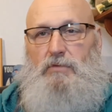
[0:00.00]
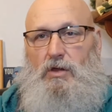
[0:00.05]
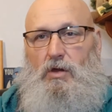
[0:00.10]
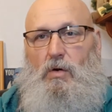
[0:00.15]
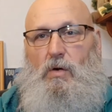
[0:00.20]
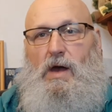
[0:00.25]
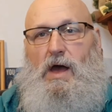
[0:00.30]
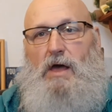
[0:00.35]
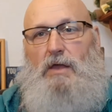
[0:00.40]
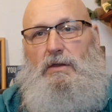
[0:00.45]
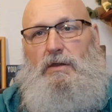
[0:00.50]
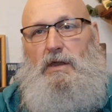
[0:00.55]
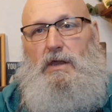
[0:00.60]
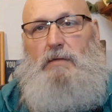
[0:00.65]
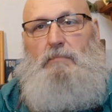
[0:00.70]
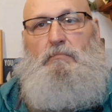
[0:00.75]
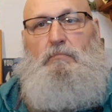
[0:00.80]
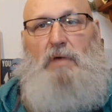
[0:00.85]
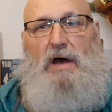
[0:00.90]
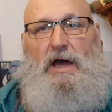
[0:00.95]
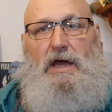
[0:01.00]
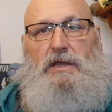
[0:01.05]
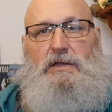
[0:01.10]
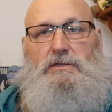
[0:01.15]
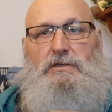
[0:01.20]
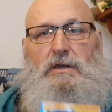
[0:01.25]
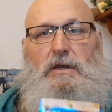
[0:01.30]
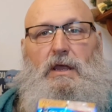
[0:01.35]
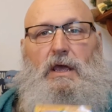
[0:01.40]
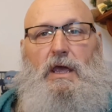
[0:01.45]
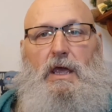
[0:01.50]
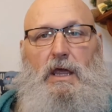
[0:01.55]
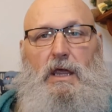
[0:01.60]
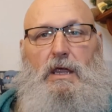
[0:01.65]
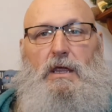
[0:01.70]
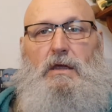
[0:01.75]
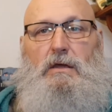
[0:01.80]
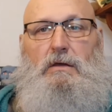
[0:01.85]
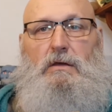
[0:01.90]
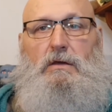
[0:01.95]
go out and buy
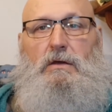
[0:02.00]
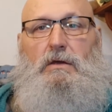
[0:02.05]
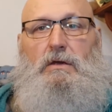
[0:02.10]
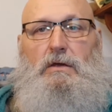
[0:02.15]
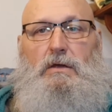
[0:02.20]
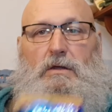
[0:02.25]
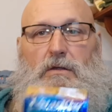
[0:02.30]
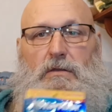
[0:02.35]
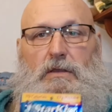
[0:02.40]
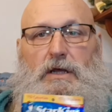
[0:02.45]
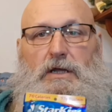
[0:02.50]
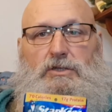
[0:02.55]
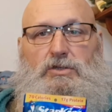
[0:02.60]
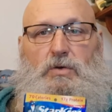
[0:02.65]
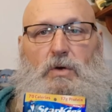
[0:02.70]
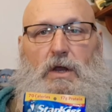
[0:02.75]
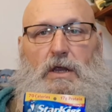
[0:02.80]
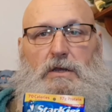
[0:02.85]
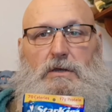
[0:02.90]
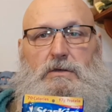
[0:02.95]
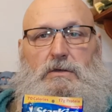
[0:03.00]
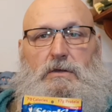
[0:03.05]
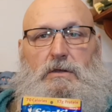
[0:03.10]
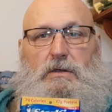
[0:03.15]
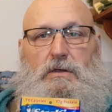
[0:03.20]
today. That's right.